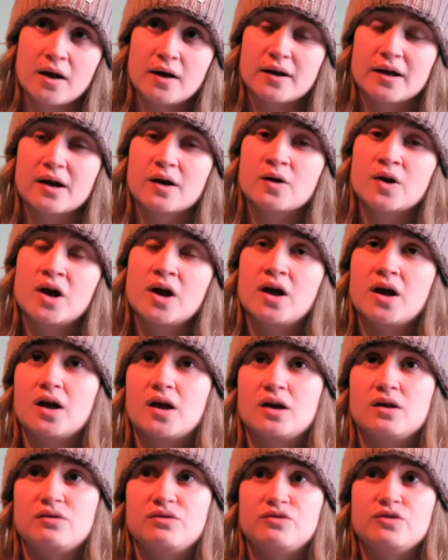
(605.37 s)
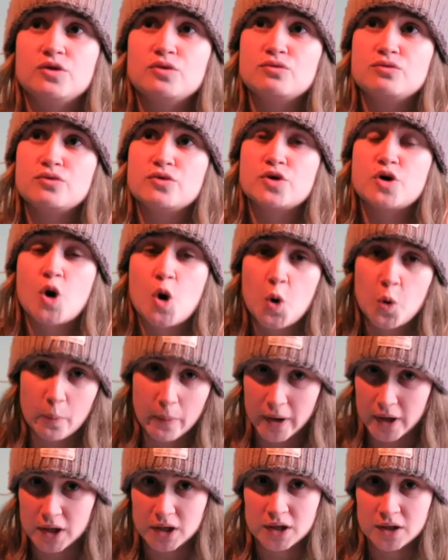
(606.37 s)
Now, if you know
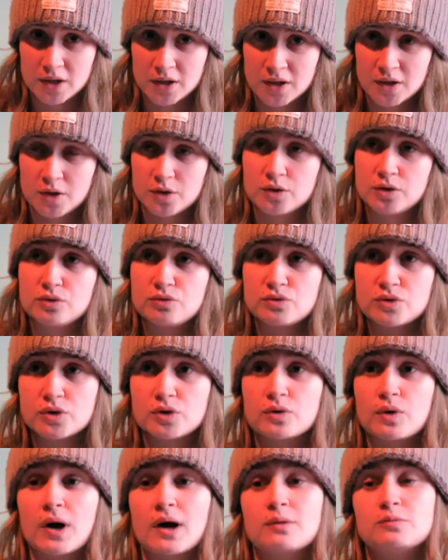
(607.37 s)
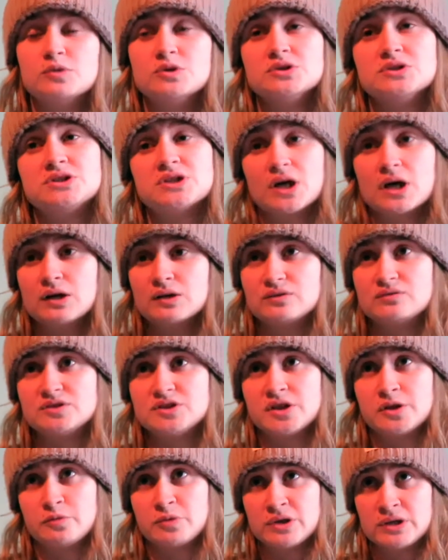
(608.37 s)
me, you know how much I love
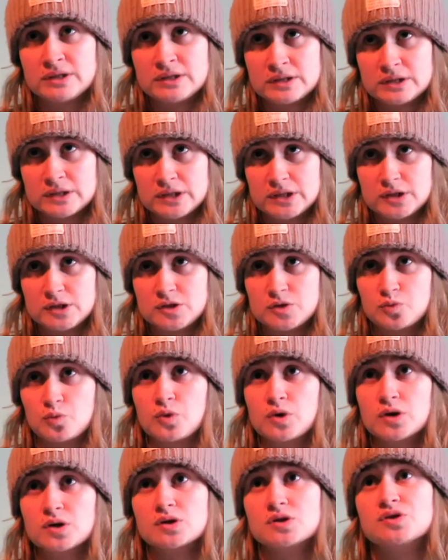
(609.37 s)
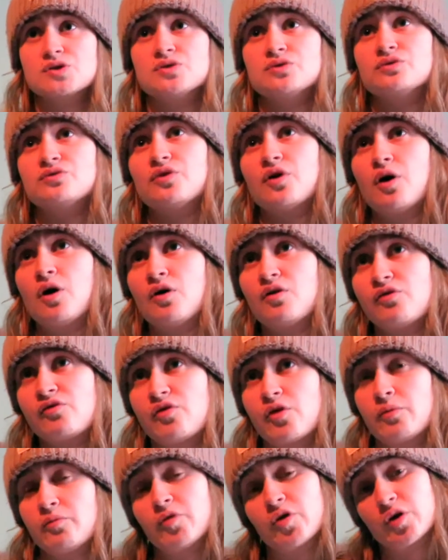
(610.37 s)
JP Delaney's work so far,
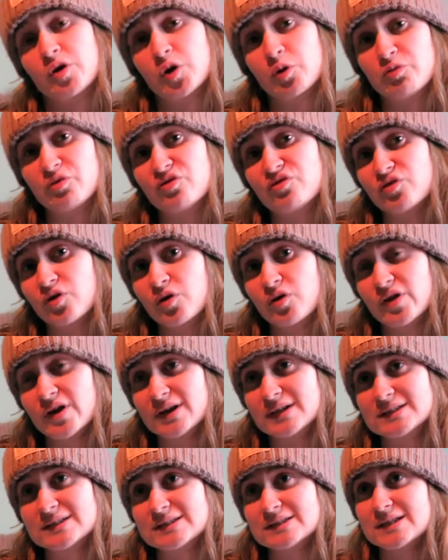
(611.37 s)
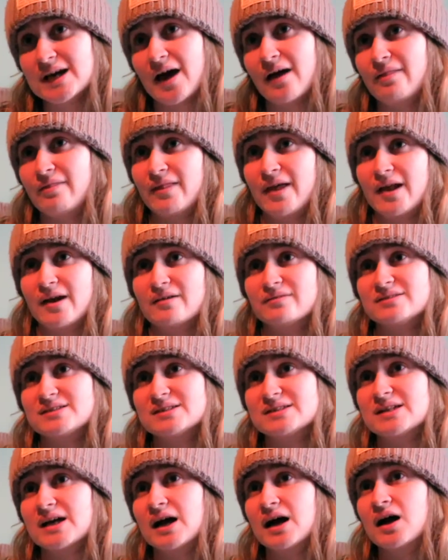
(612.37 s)
from The Girl Before that he did, and then
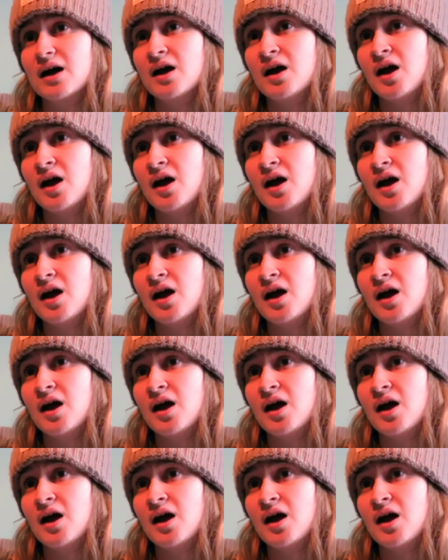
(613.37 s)
after that,